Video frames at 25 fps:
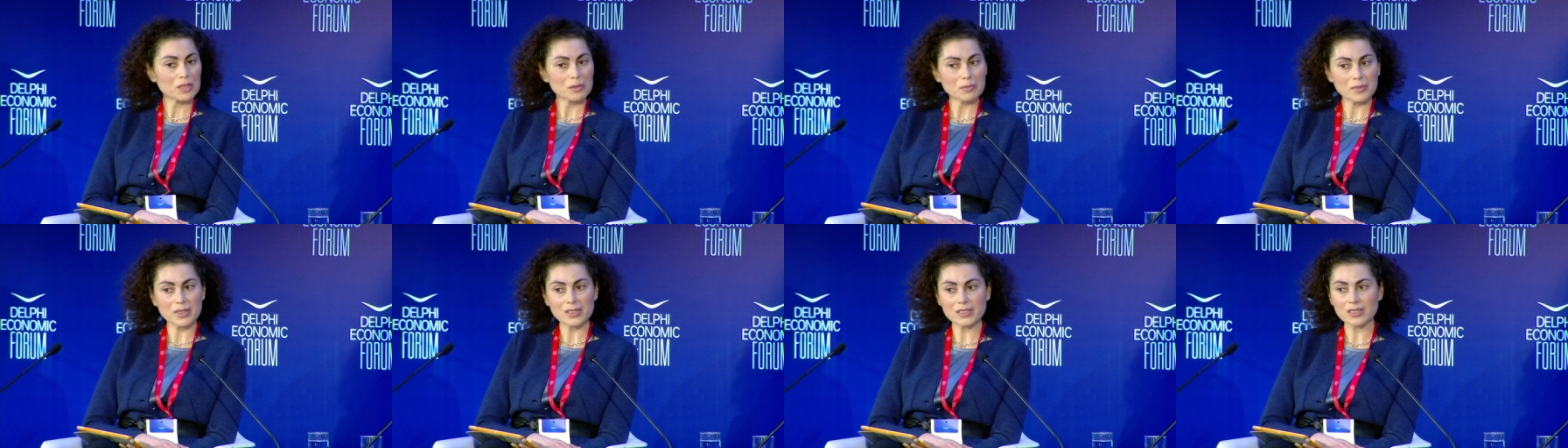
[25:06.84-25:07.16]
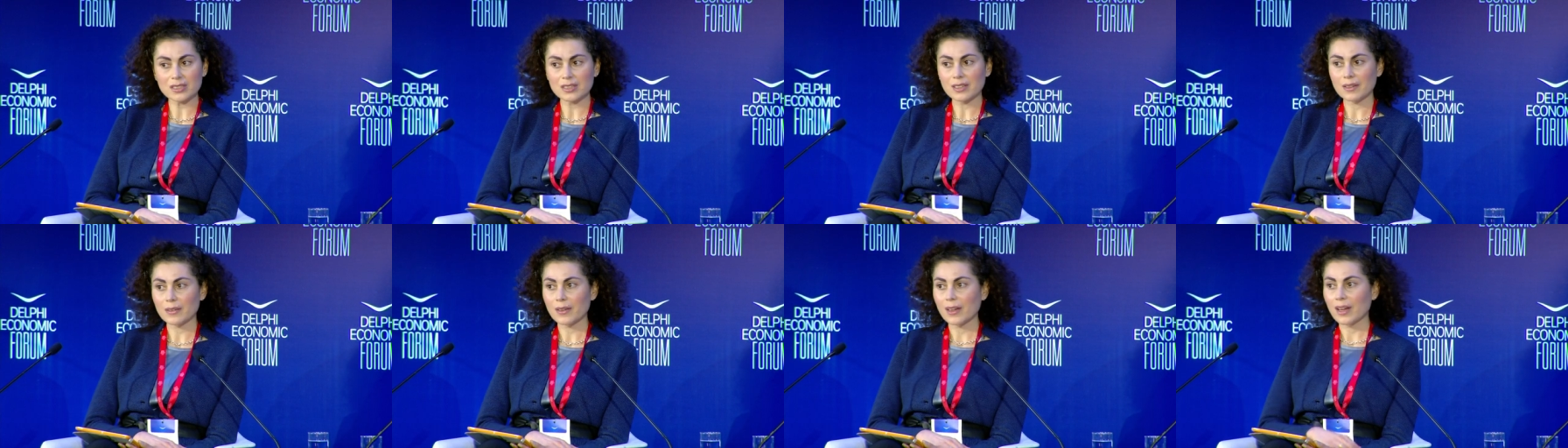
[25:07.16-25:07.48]
very
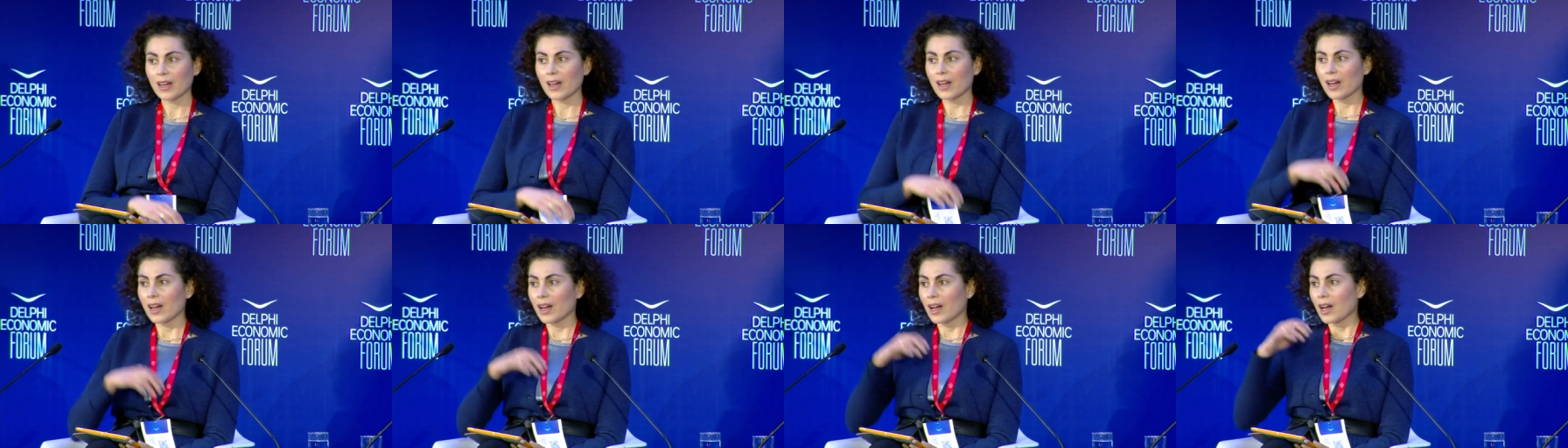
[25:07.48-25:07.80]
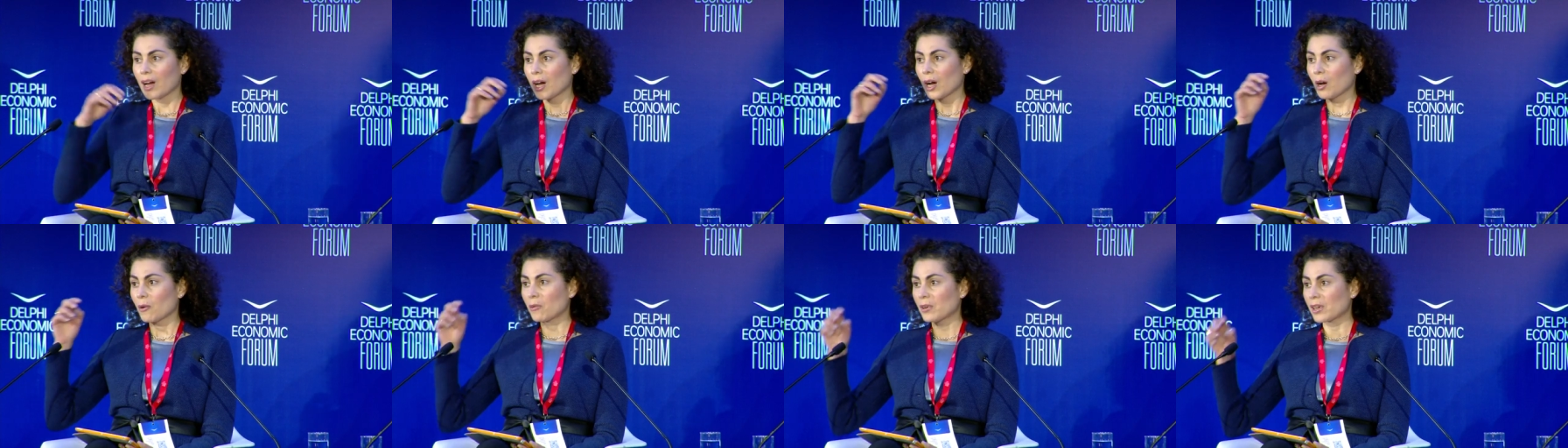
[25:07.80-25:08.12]
much.
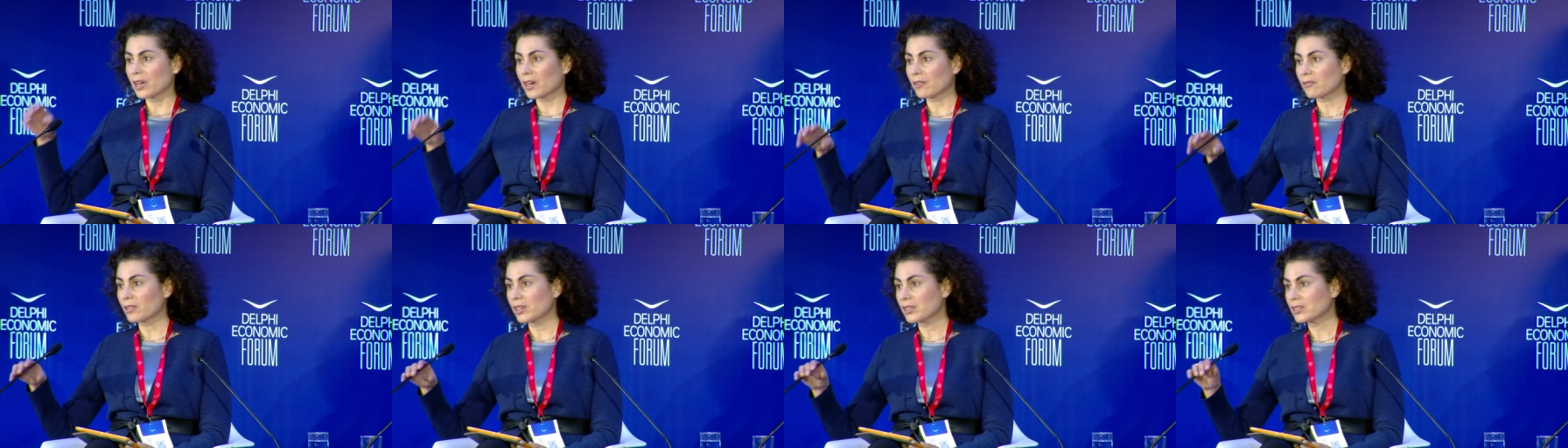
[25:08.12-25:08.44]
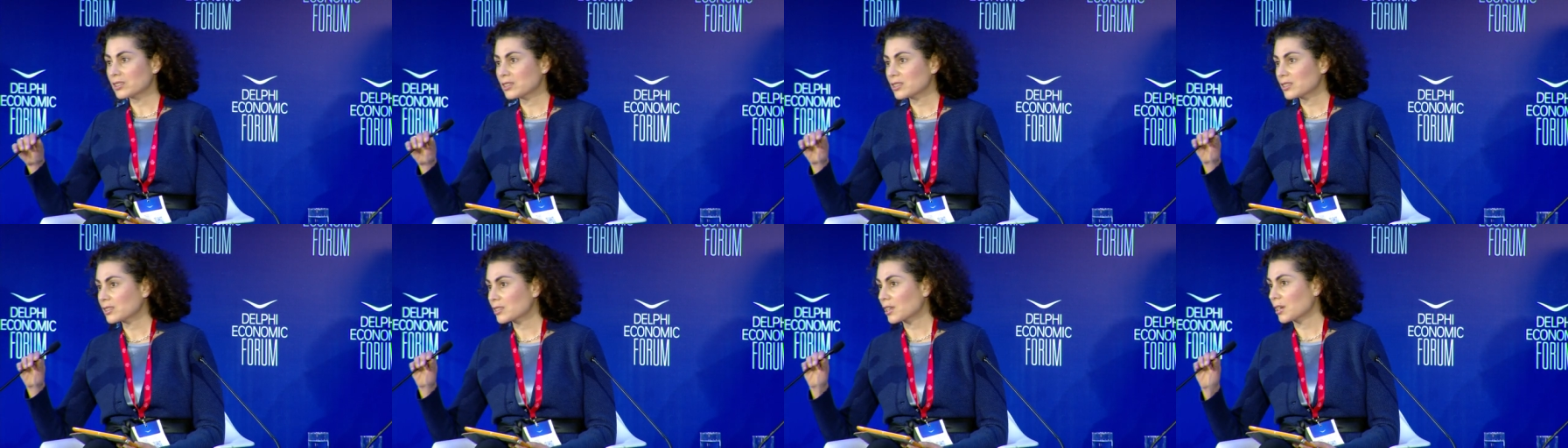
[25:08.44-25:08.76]
We have
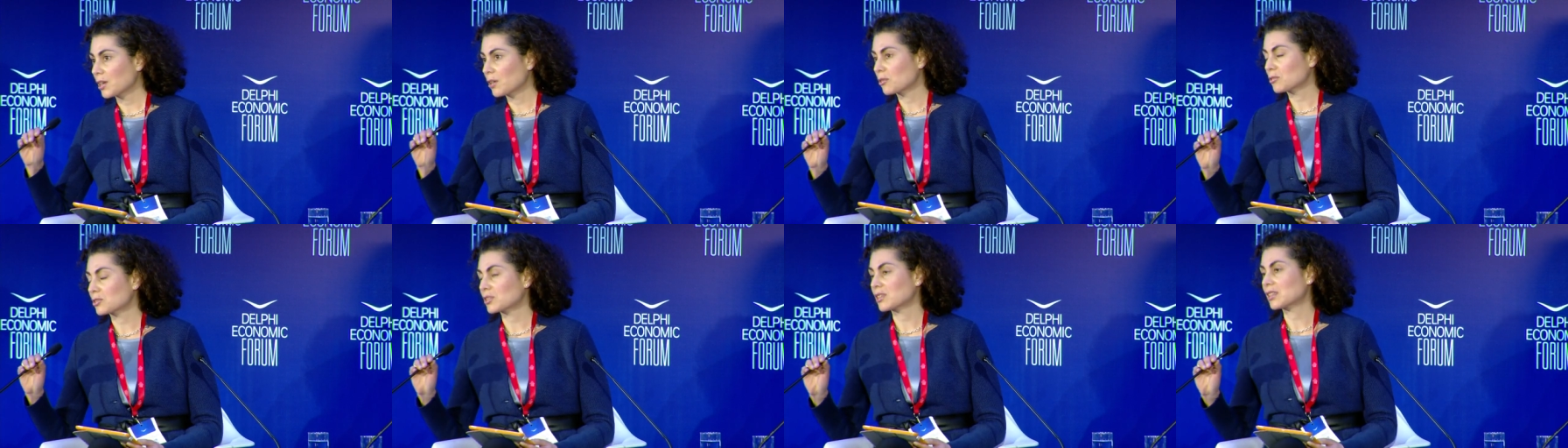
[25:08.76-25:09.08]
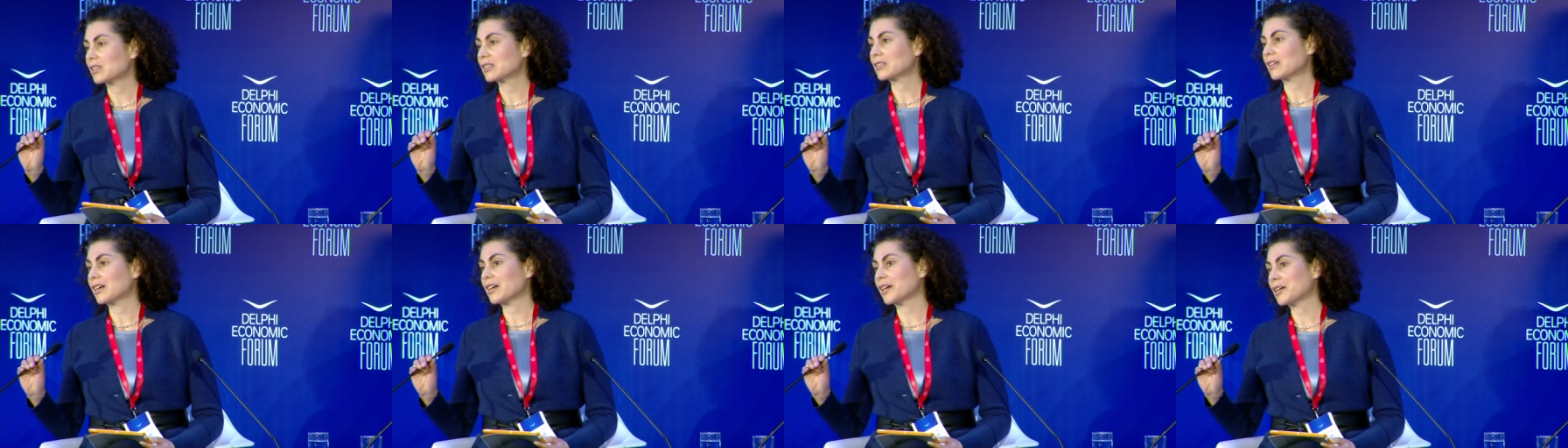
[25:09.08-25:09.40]
reached
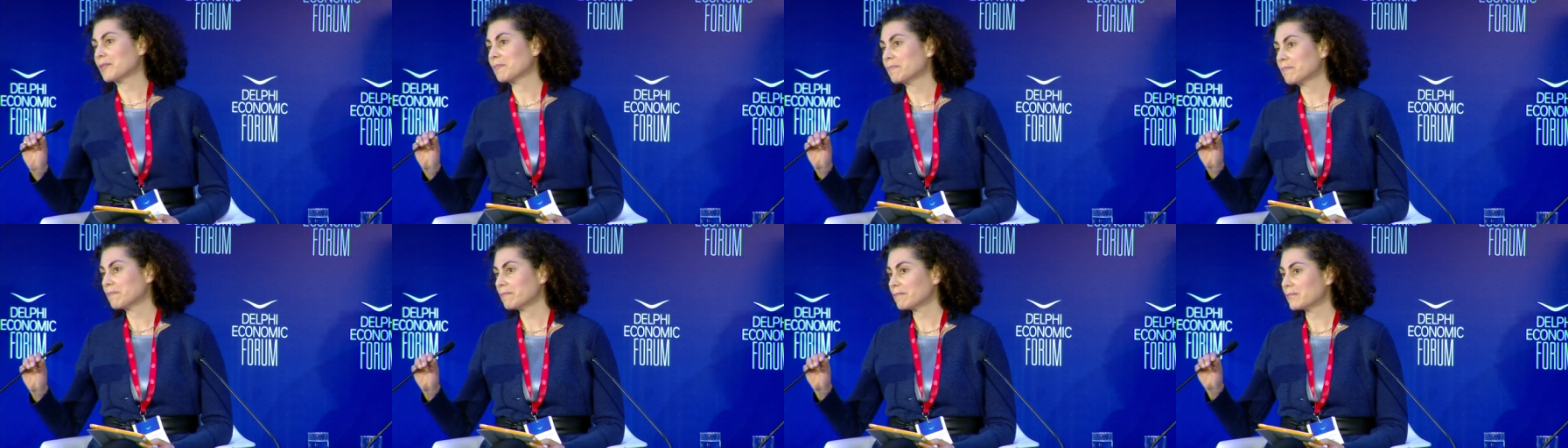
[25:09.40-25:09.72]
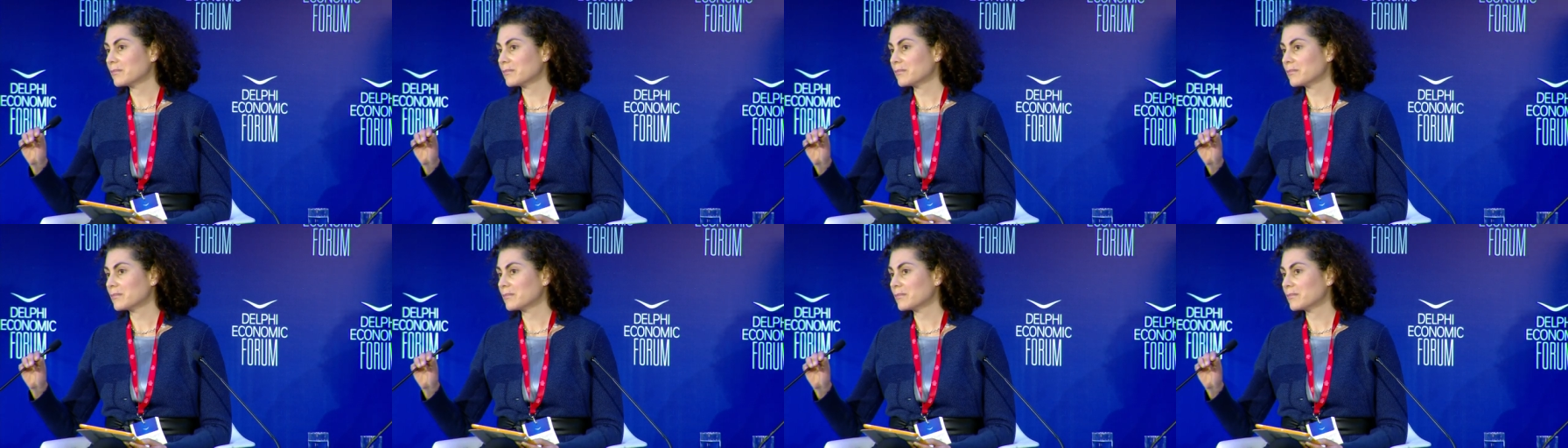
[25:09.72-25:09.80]
closing time,